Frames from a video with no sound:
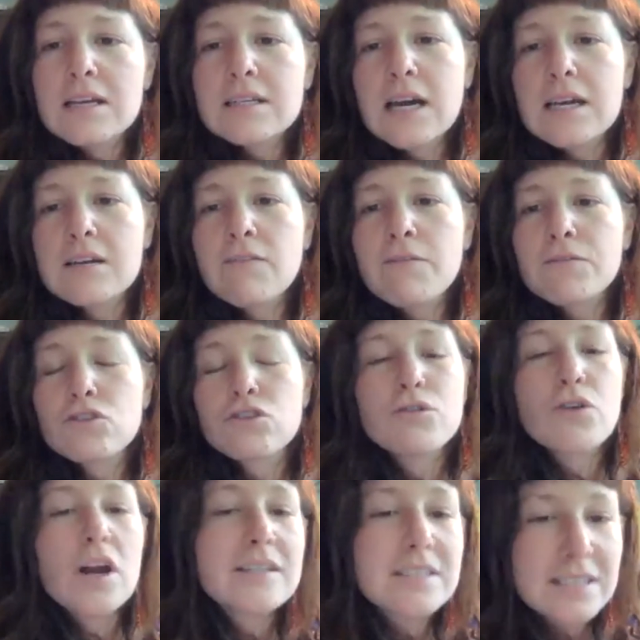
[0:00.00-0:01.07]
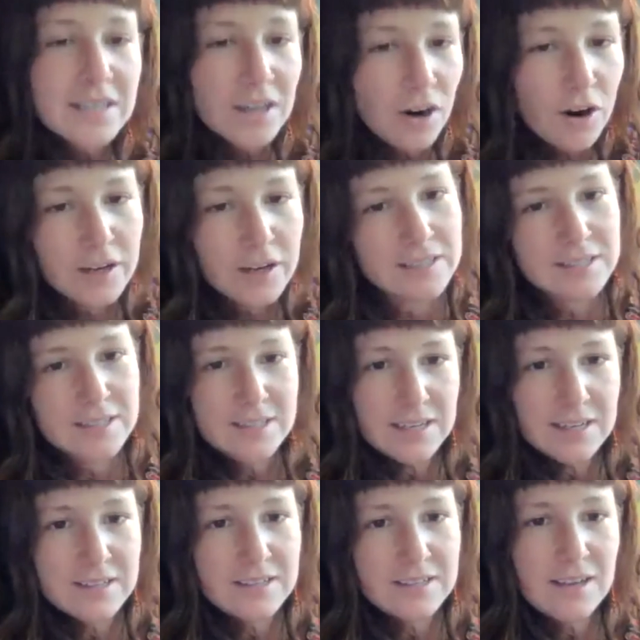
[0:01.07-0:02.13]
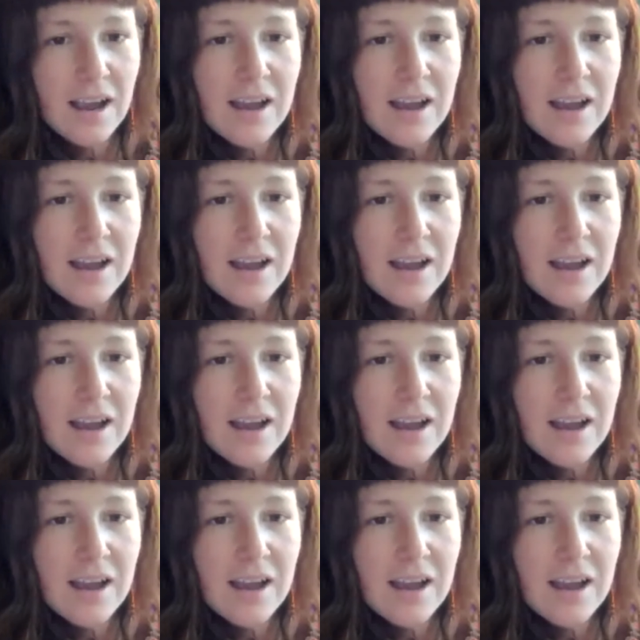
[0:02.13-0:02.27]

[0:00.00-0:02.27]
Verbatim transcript: kind of trusting our instincts.